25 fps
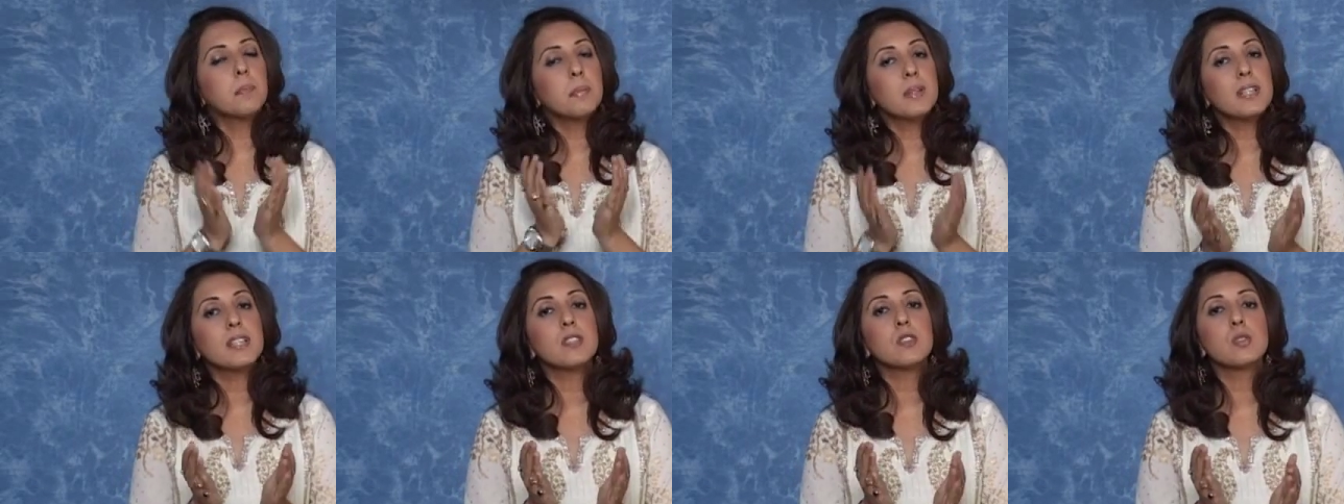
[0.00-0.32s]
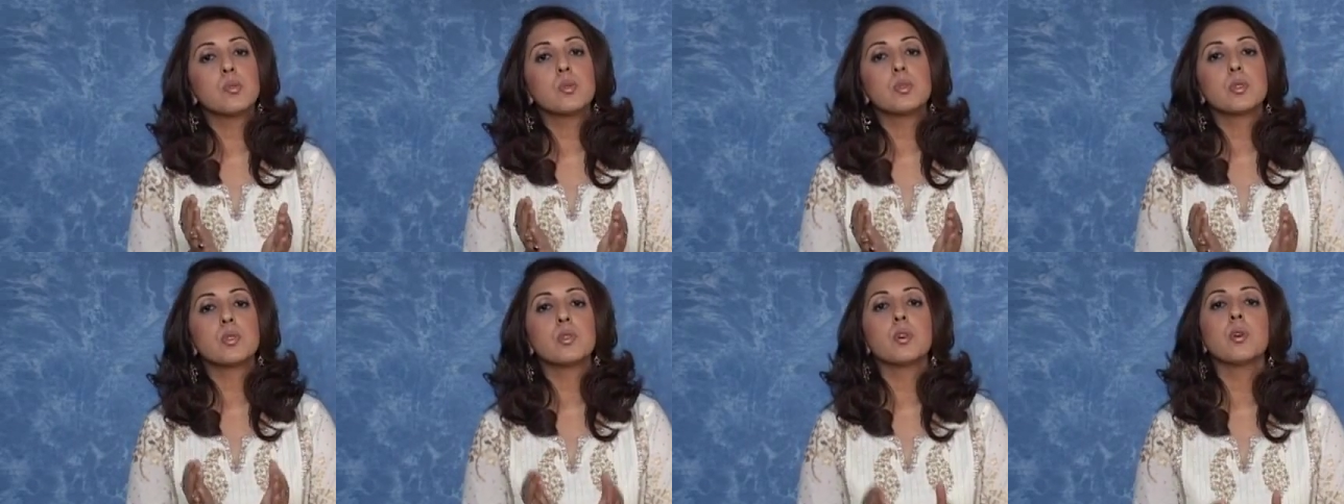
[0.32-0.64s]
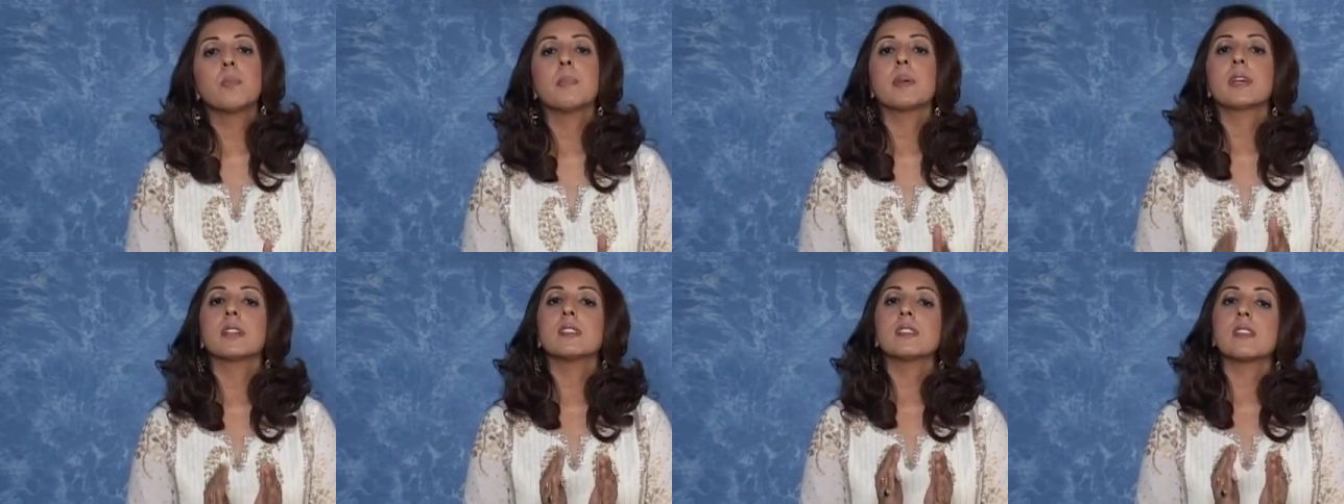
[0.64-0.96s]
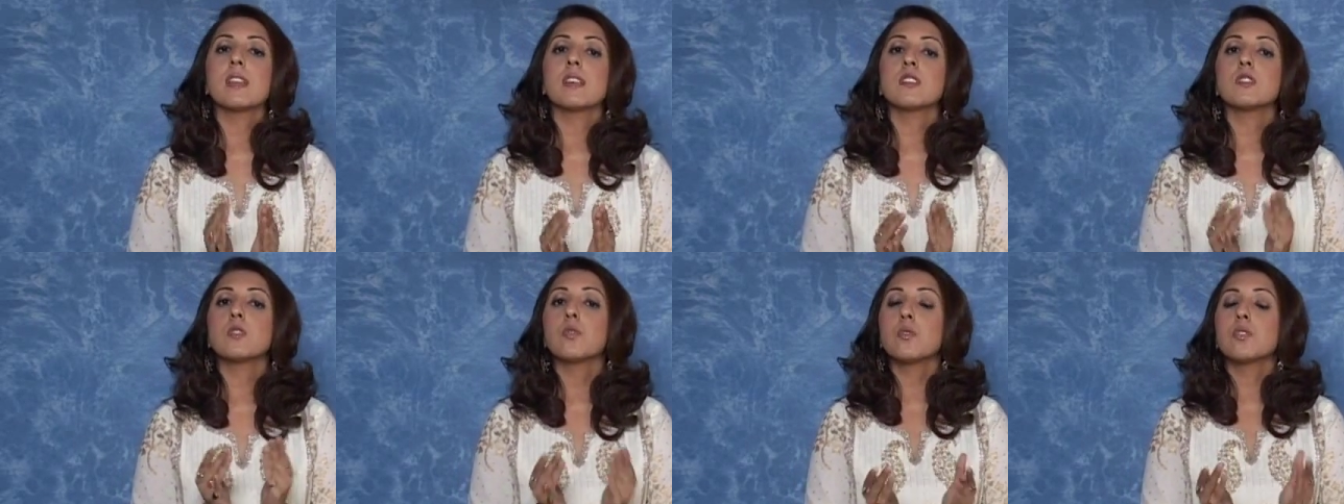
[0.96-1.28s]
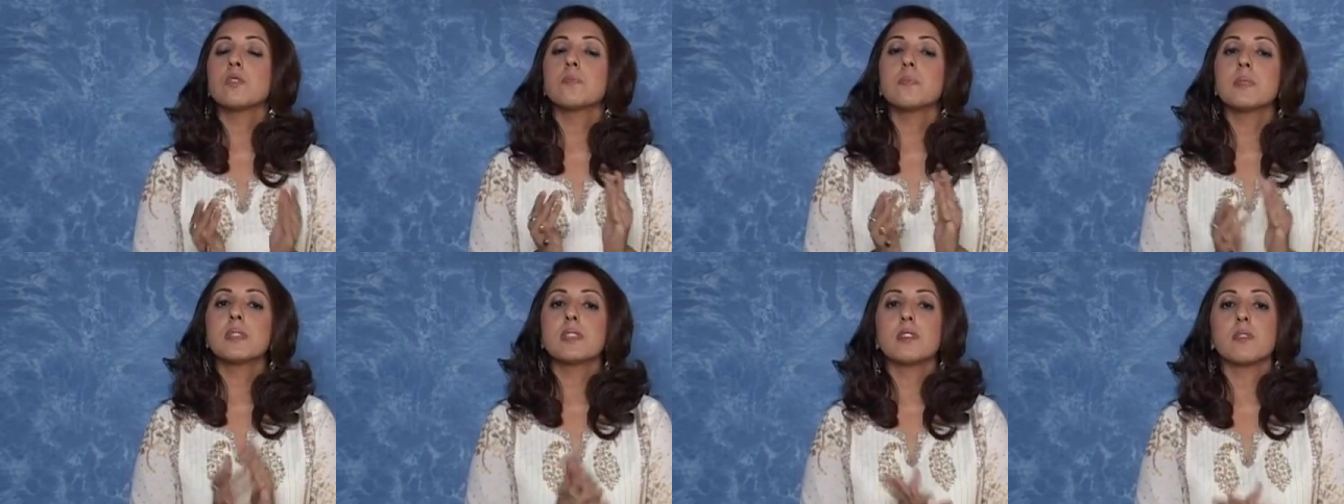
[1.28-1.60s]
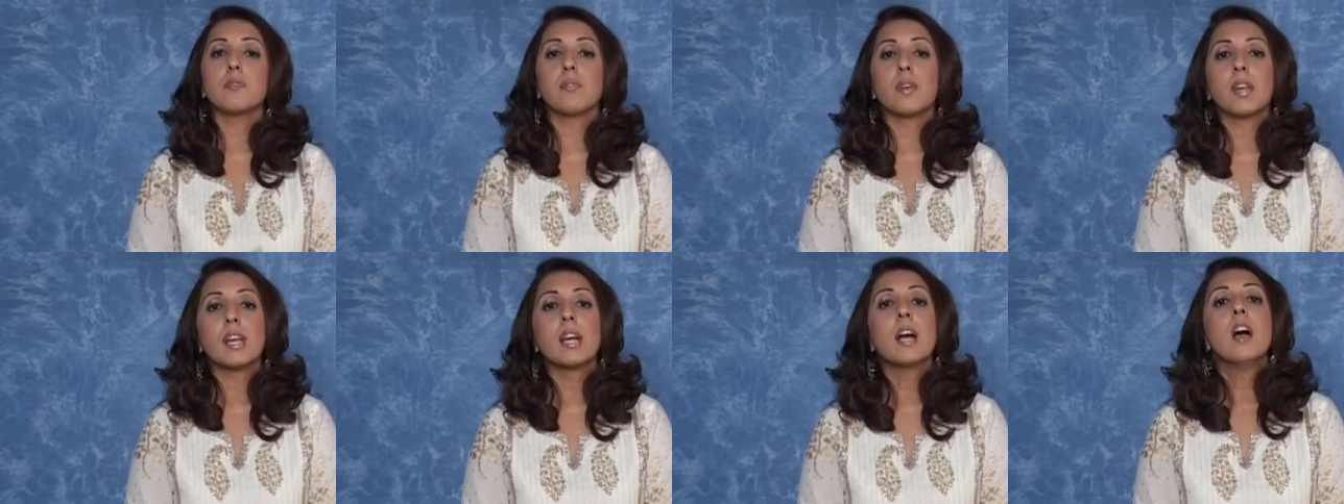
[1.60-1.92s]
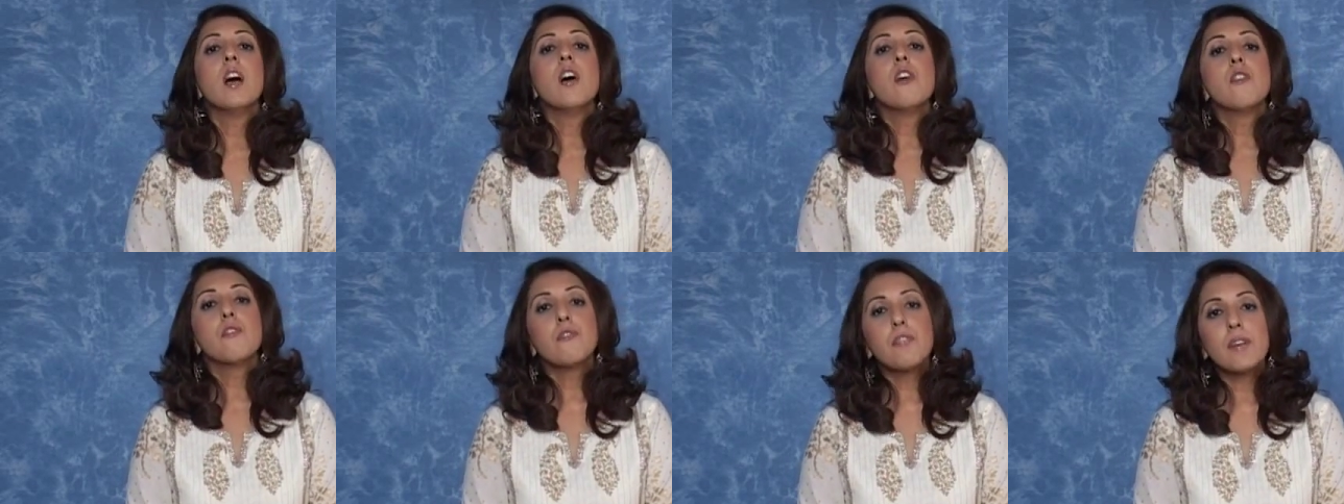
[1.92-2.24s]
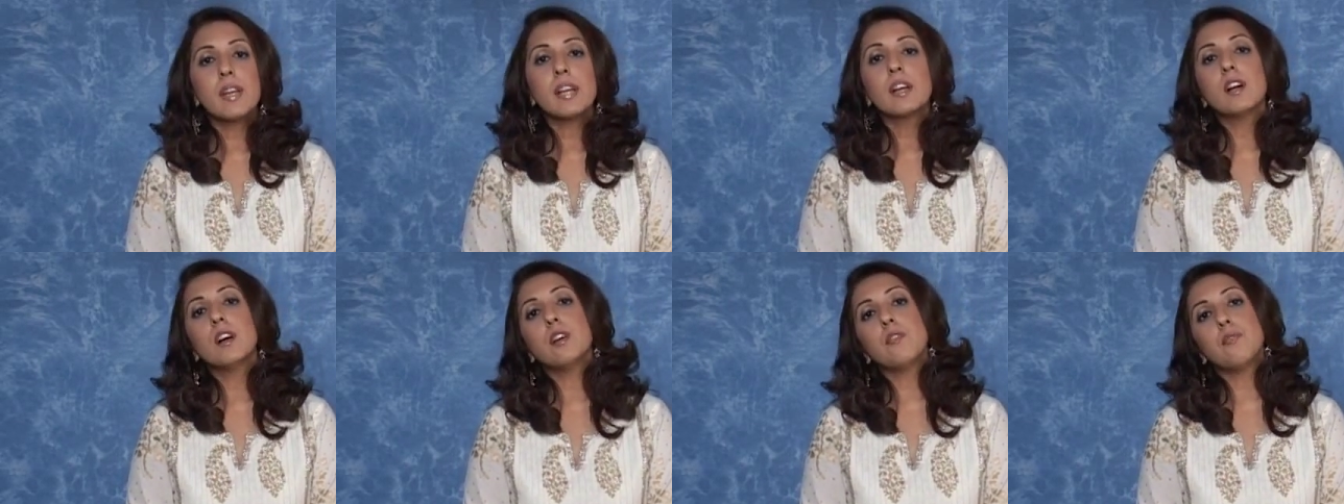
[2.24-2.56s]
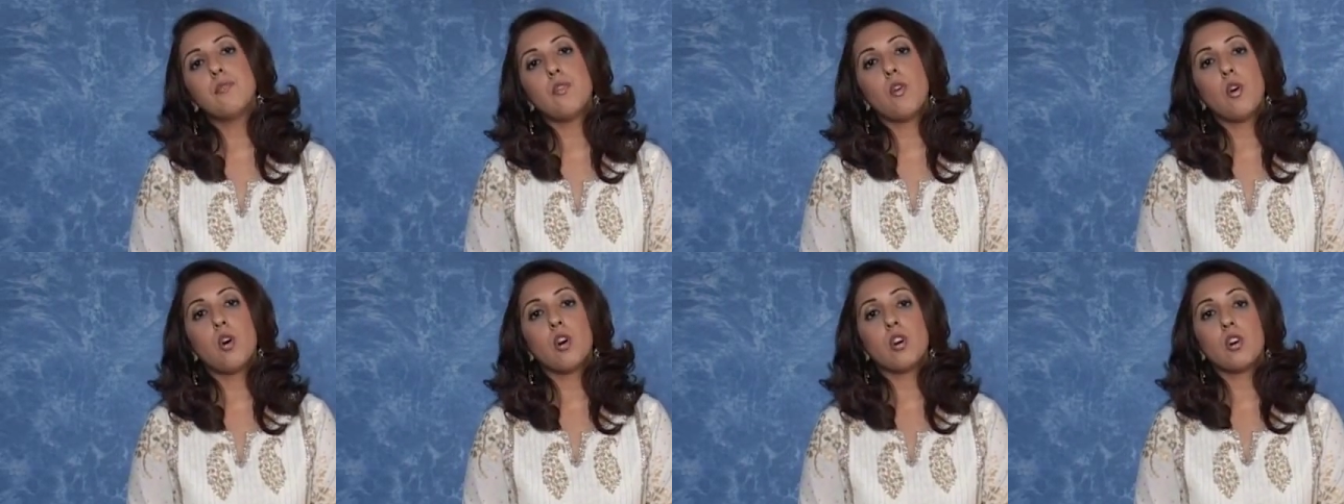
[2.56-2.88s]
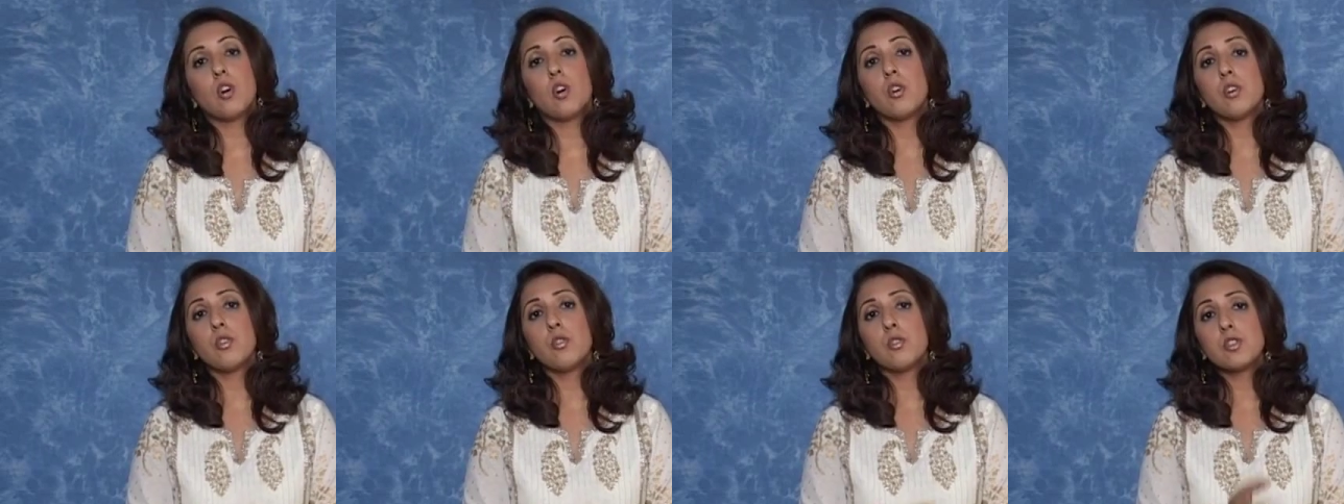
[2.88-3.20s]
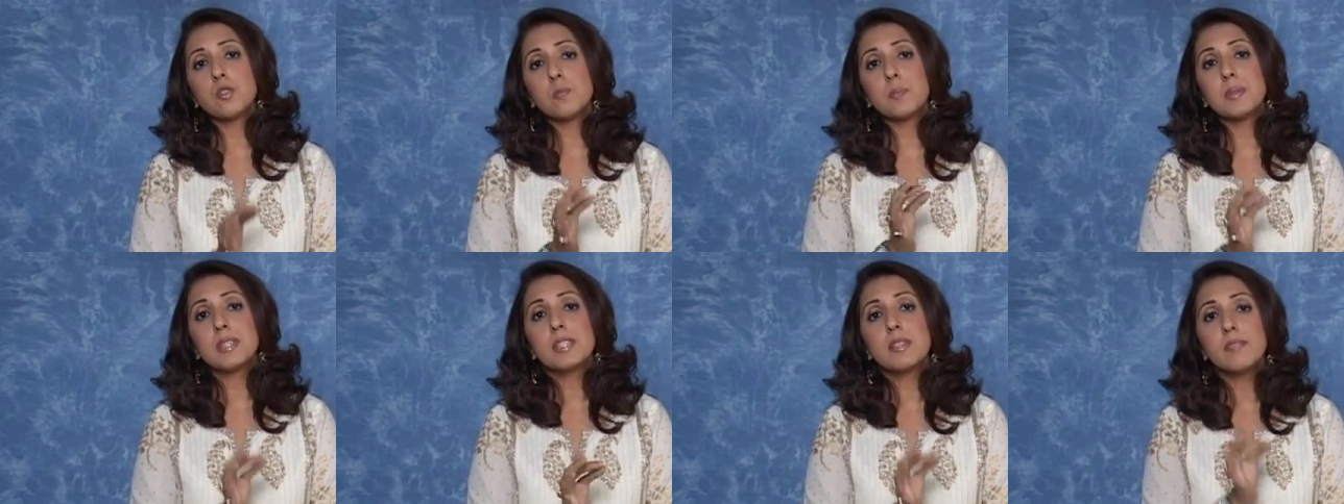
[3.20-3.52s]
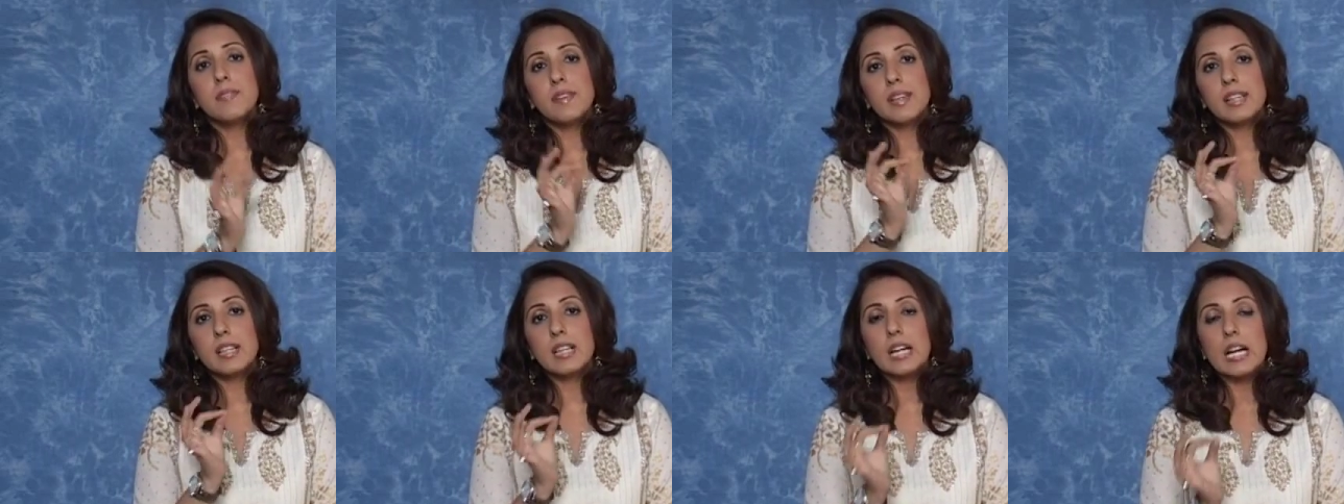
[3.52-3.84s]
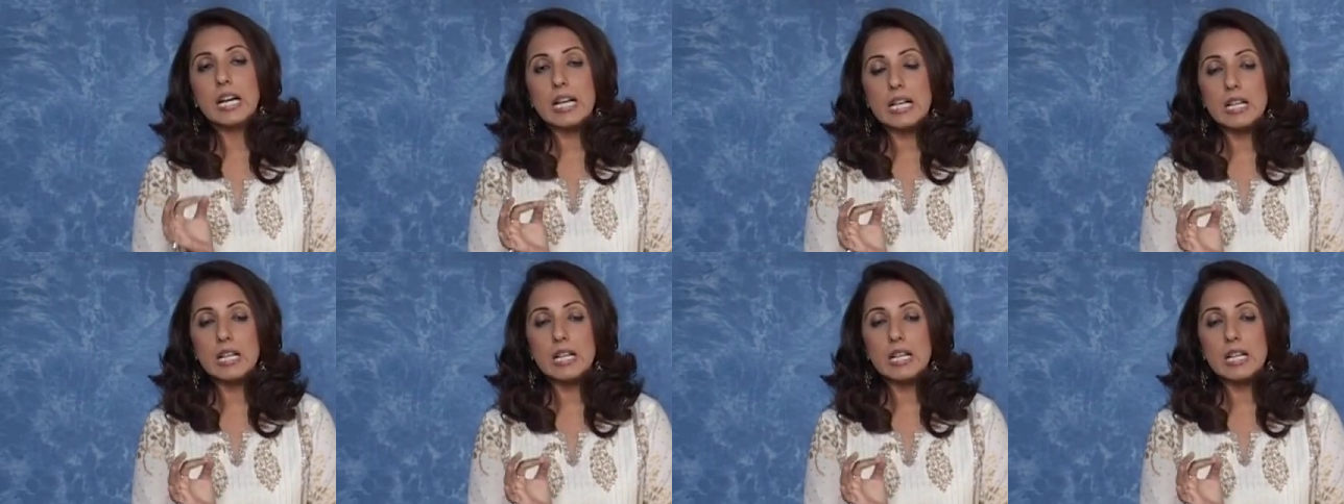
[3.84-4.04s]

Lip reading: please do so, because there's no specific finger for, or no specific